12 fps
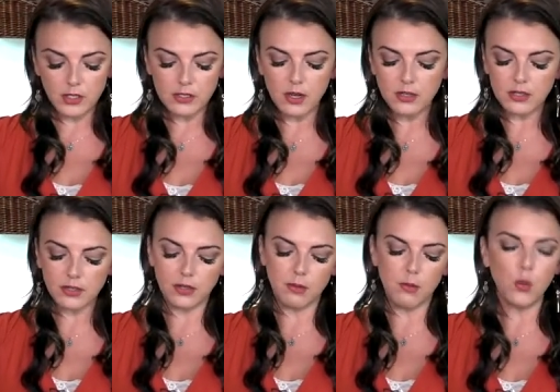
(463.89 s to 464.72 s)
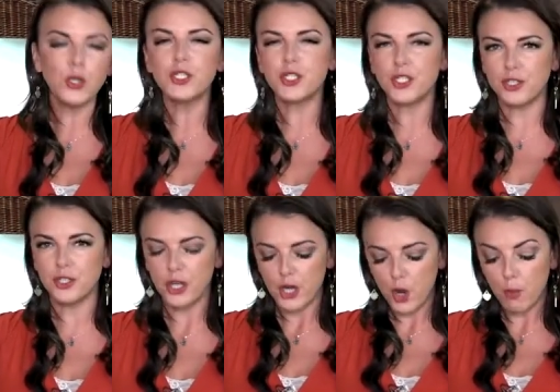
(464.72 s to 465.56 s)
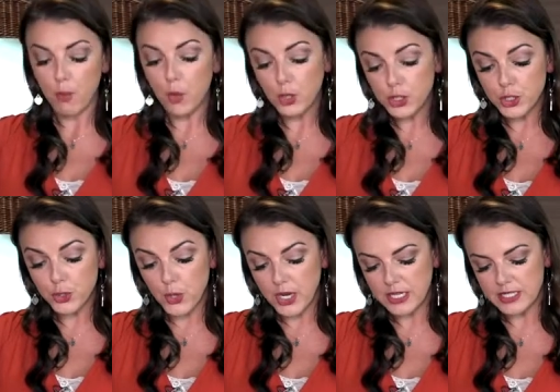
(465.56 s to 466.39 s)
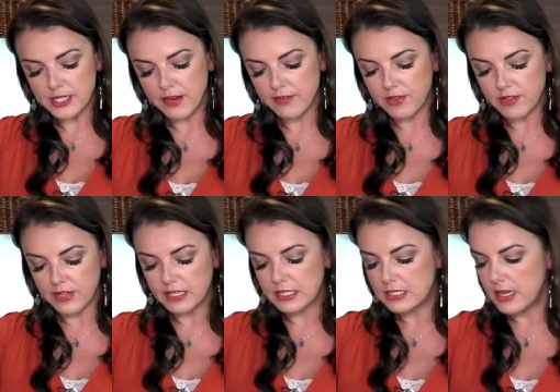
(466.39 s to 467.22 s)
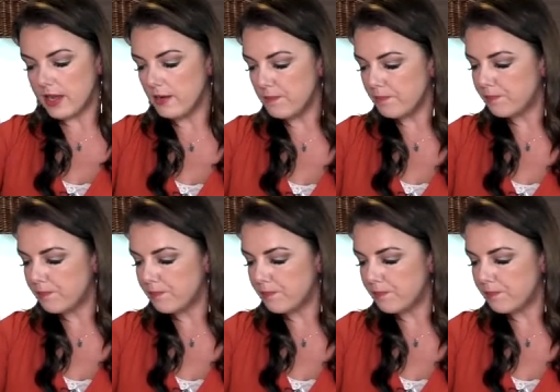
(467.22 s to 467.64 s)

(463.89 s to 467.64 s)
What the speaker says: It's also gonna moisturize everything inside.